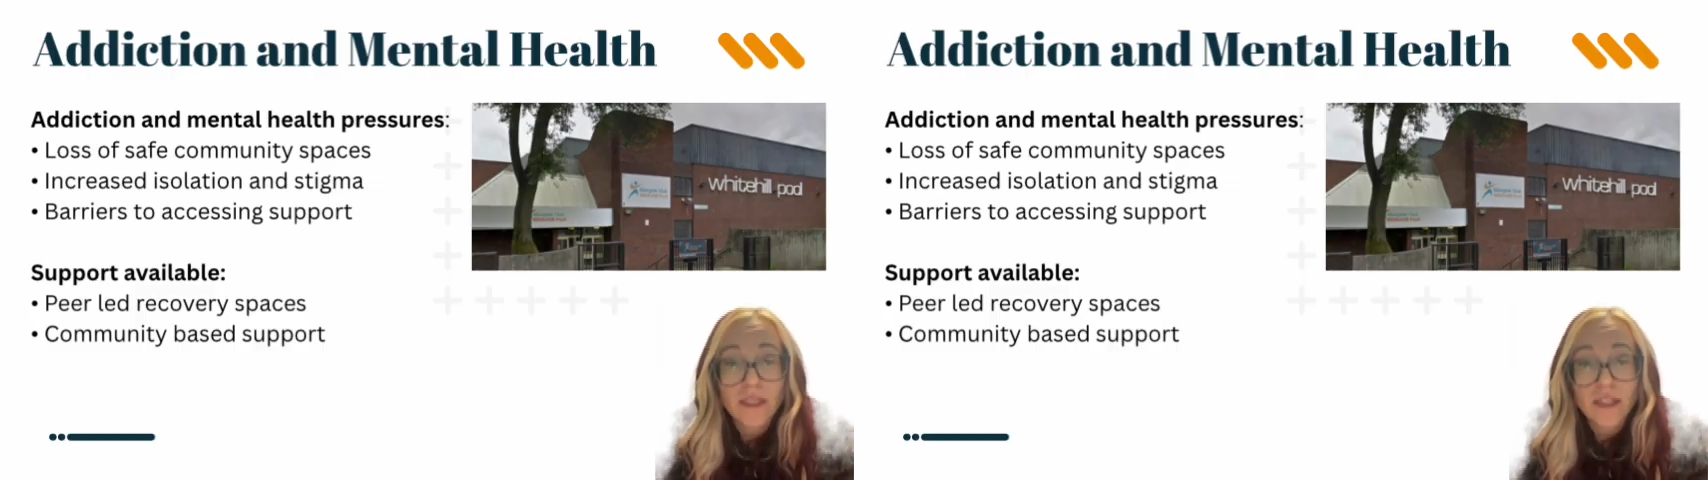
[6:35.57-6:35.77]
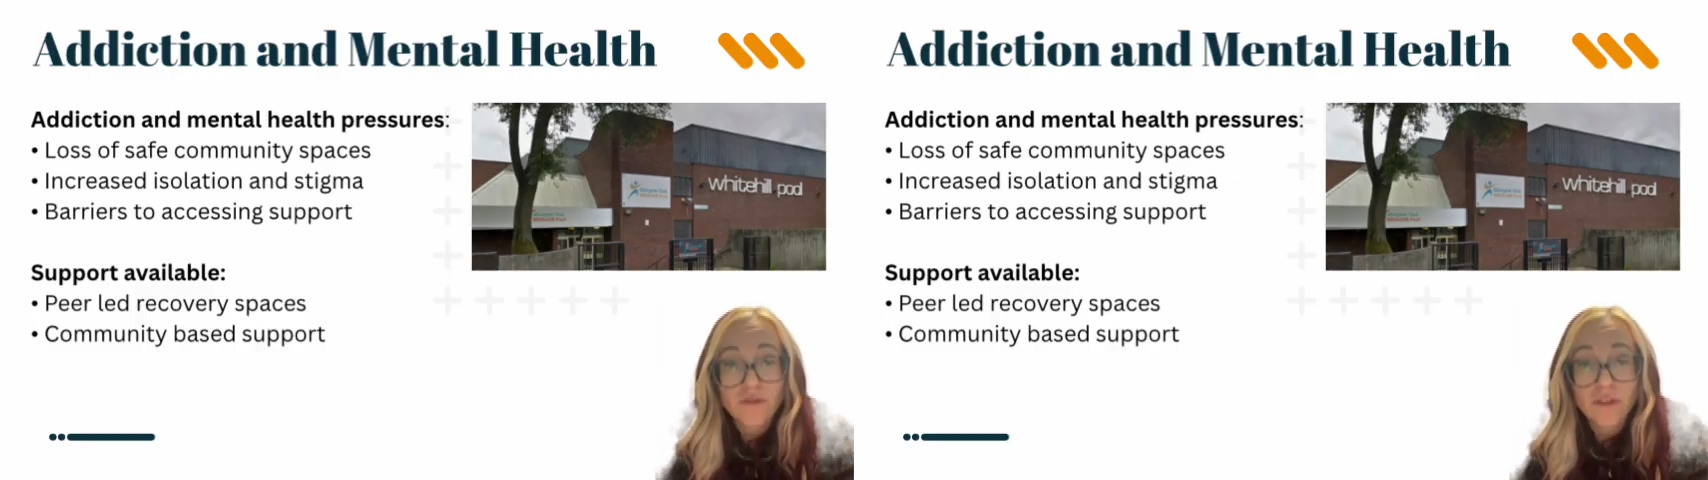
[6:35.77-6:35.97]

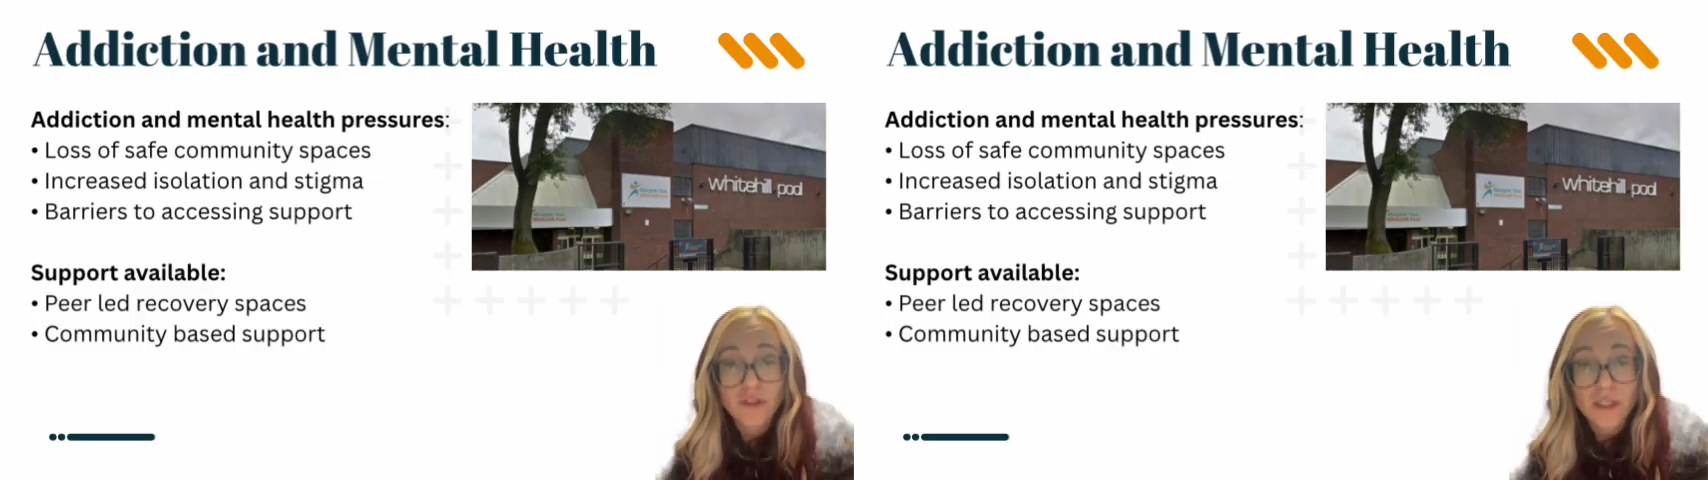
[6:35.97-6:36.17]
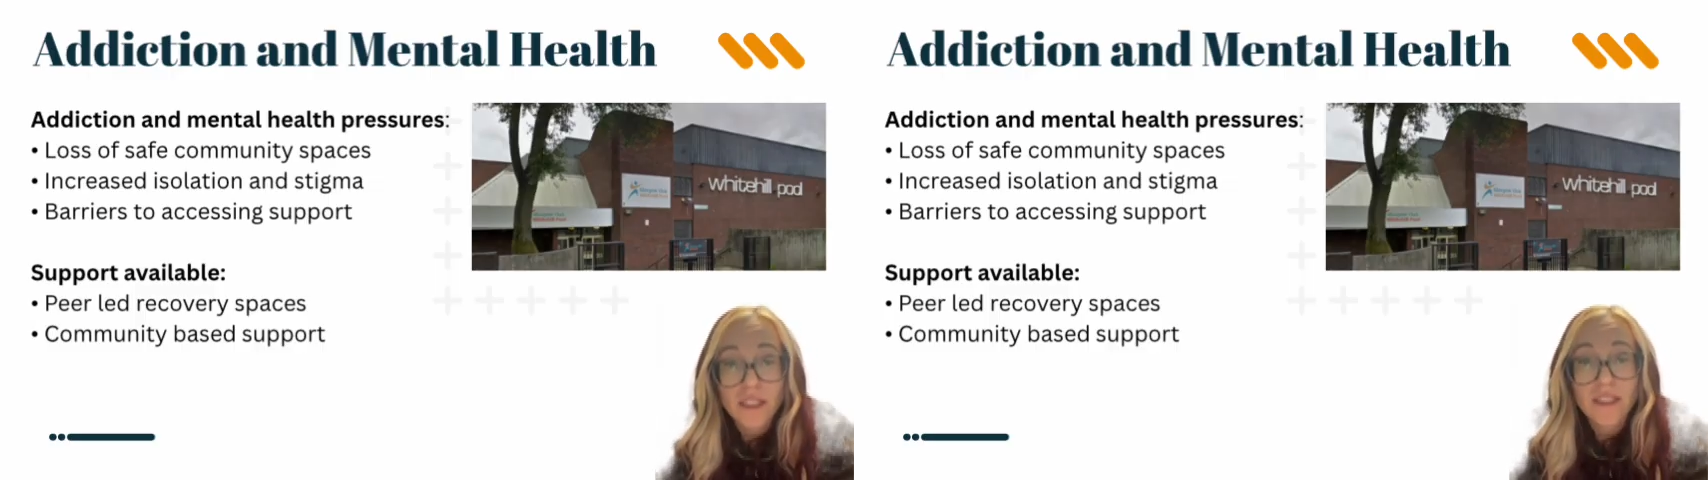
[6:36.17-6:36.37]
this
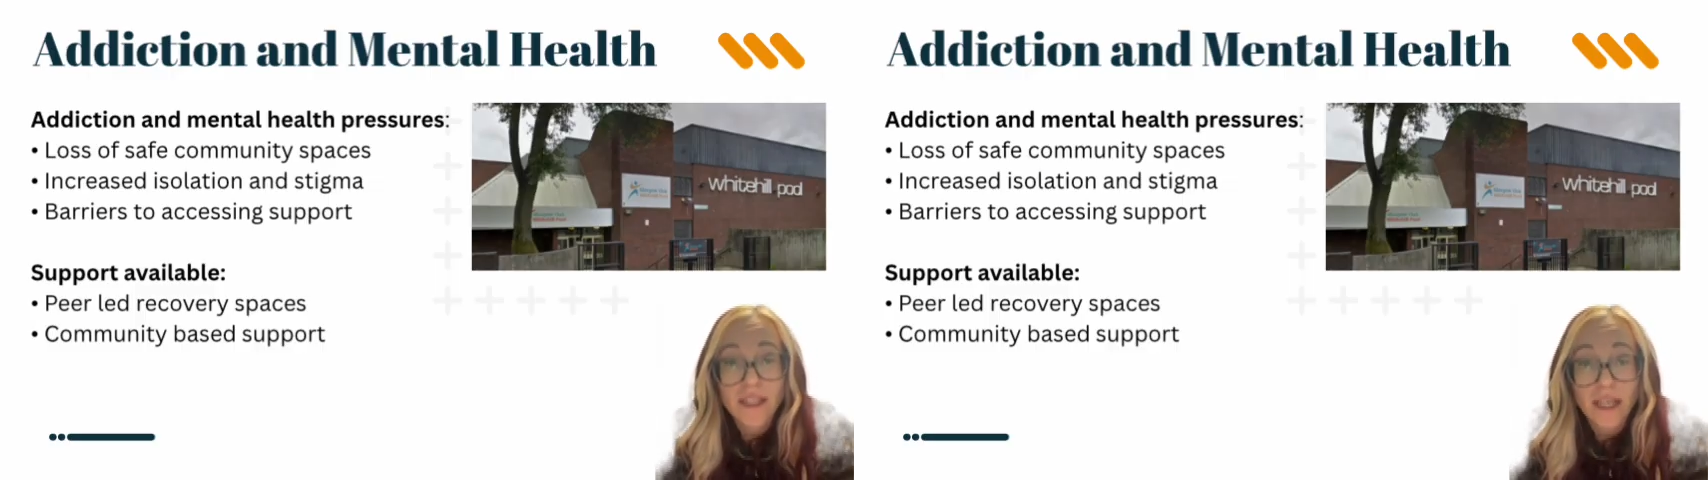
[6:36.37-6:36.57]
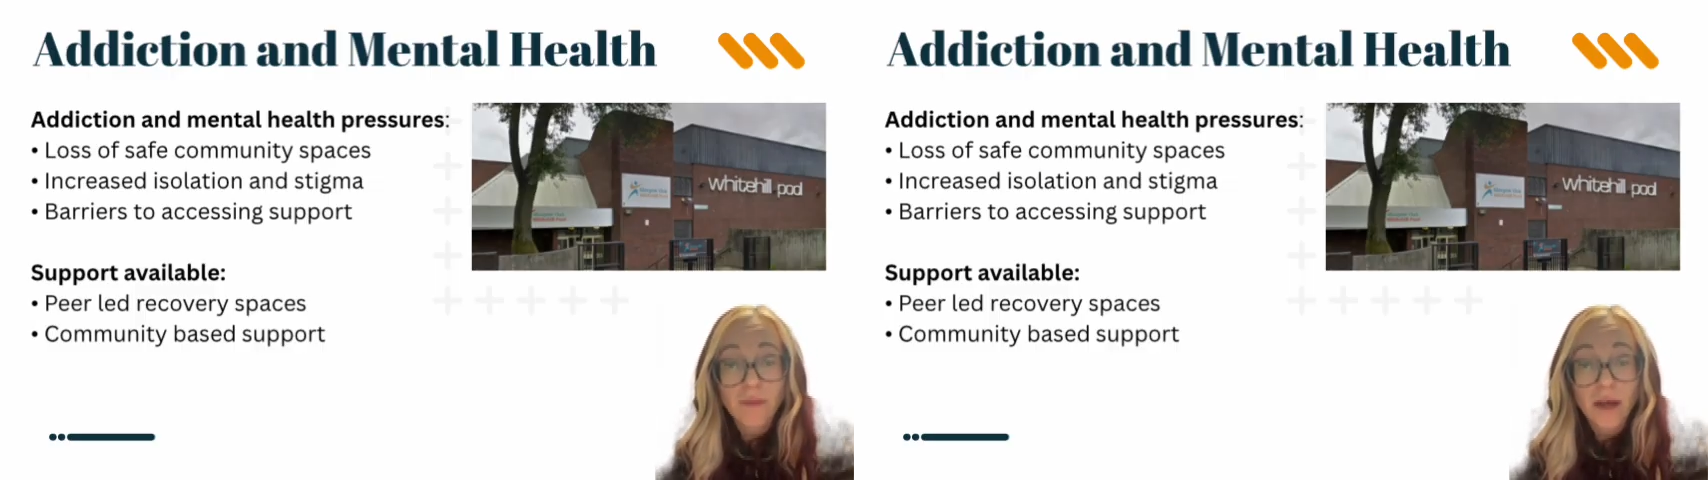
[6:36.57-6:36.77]
reduces
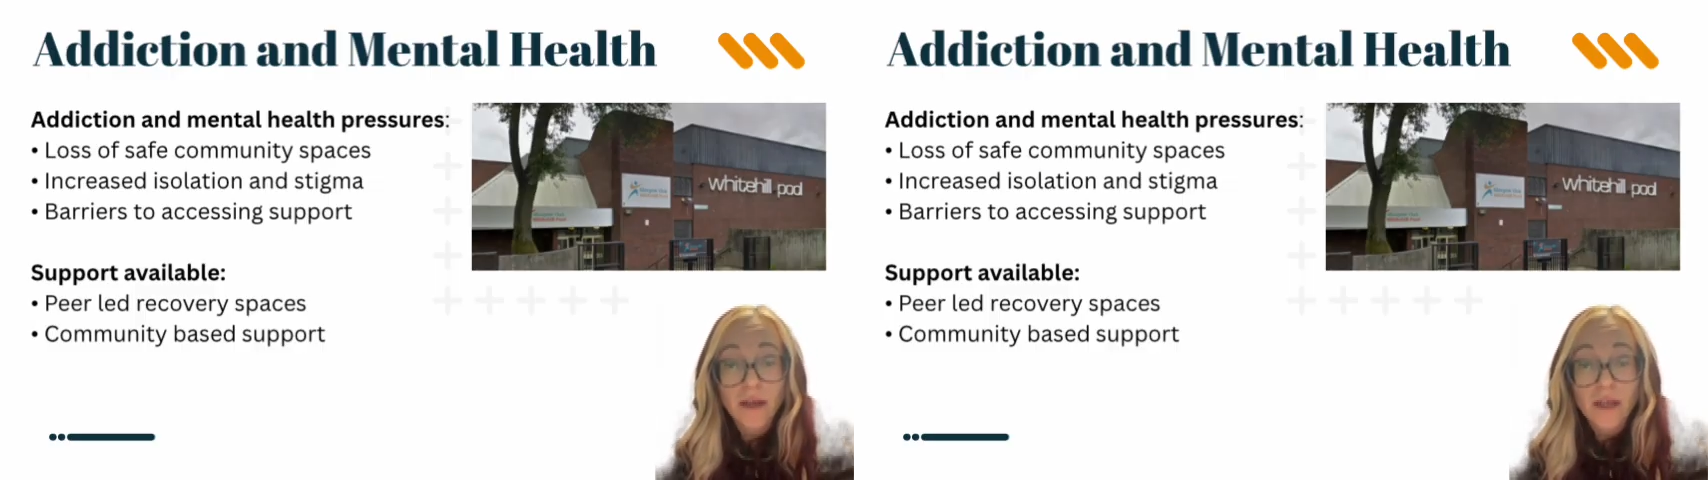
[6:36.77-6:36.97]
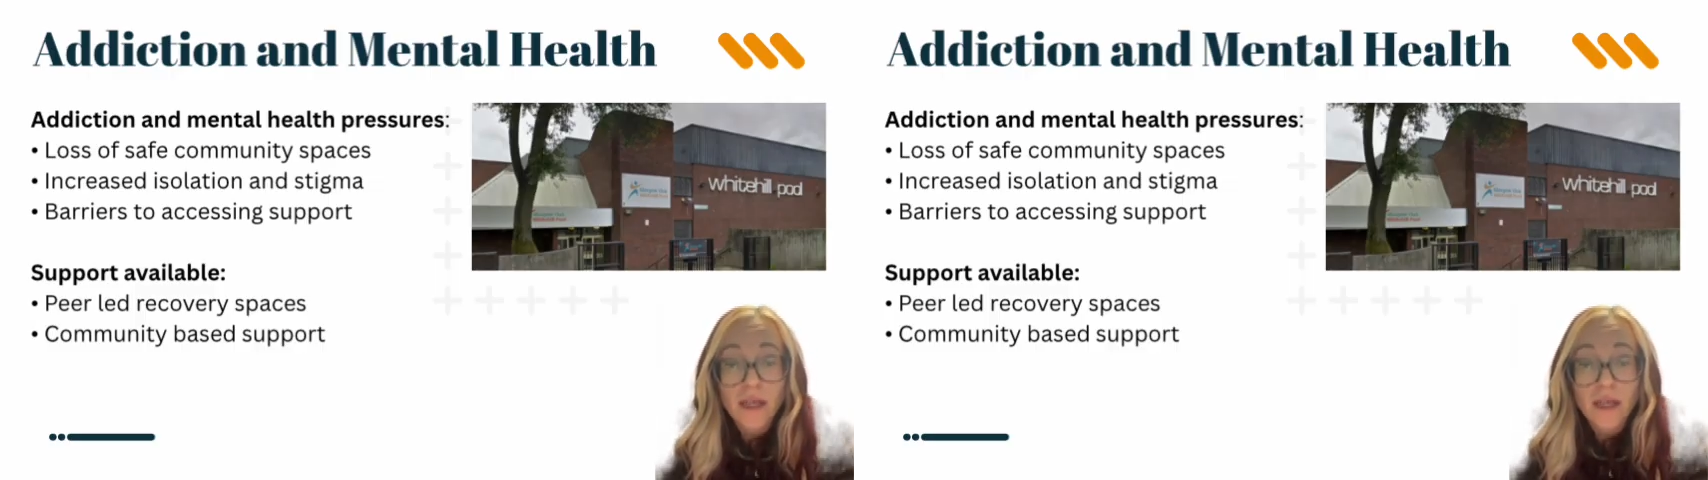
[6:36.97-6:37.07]
stigma